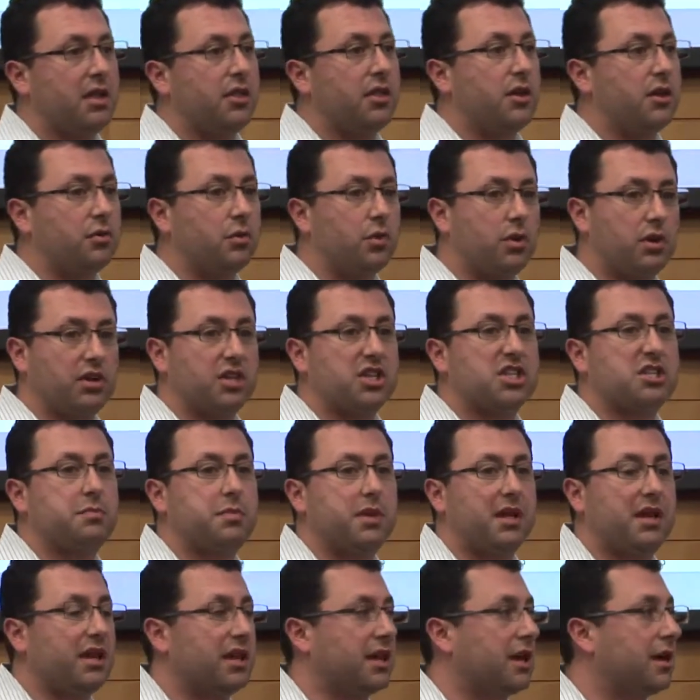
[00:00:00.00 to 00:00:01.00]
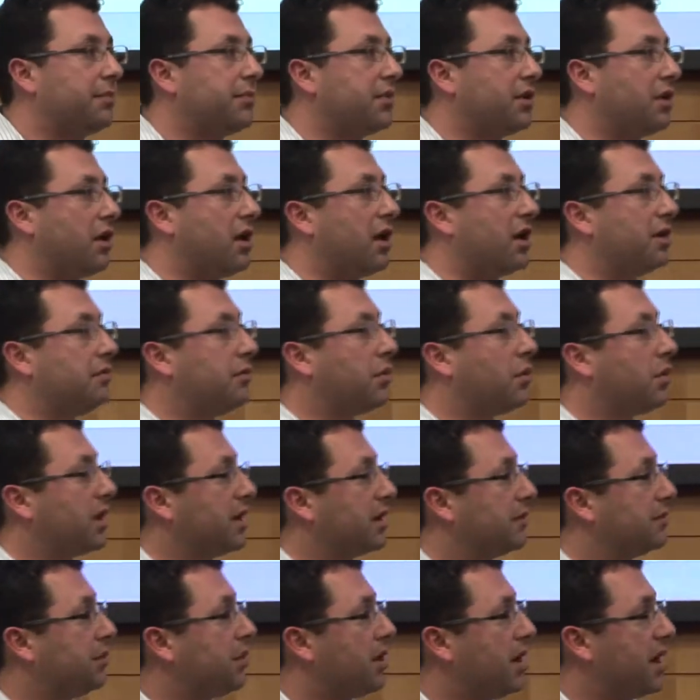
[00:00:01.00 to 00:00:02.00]
They're really speeding up their
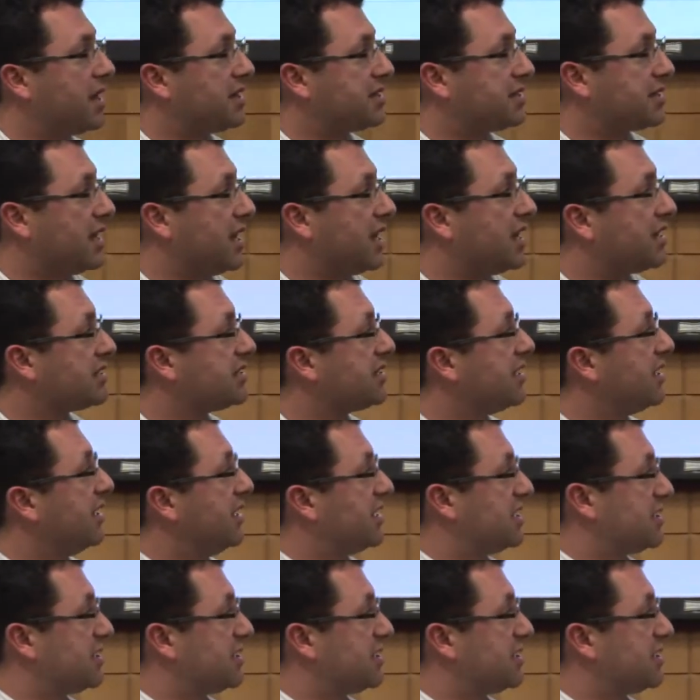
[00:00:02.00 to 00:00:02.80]
onboarding process,